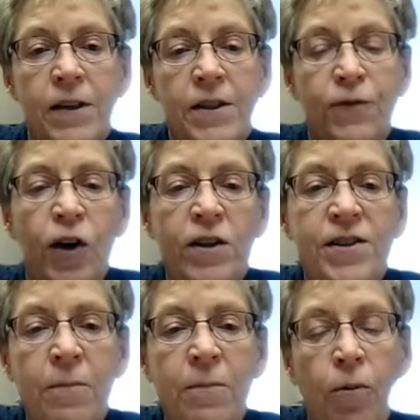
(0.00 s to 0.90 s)
it's very
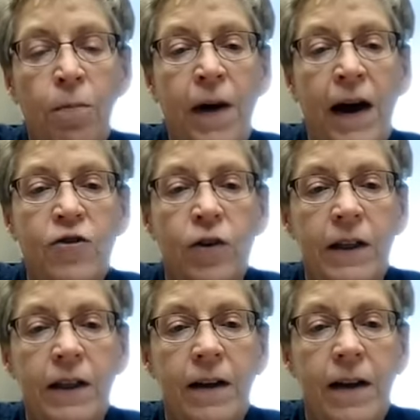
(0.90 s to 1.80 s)
simple,
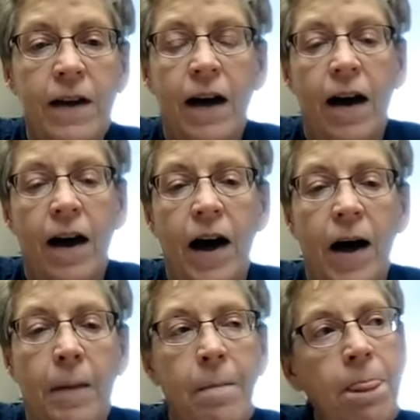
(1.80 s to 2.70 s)
Patrick.
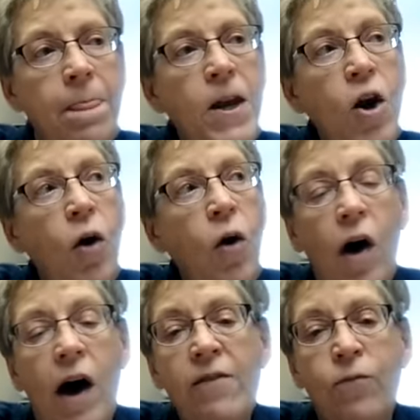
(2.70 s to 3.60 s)
You know,
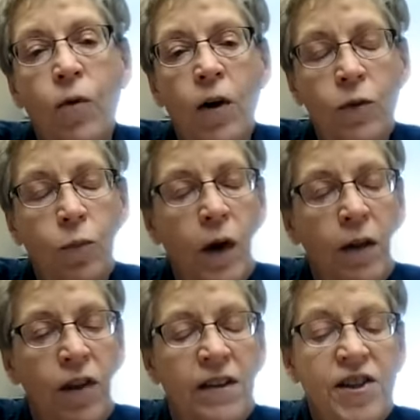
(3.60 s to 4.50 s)
I've worked
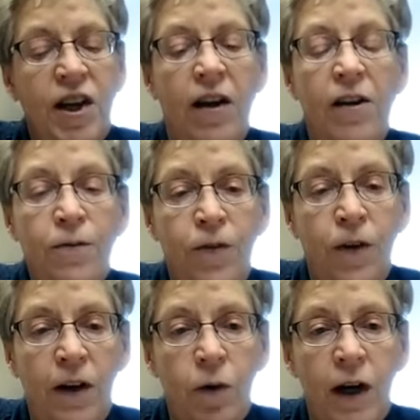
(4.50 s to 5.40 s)
with a ton of
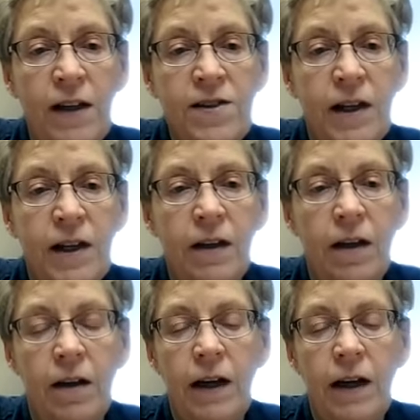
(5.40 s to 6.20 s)
fundraising,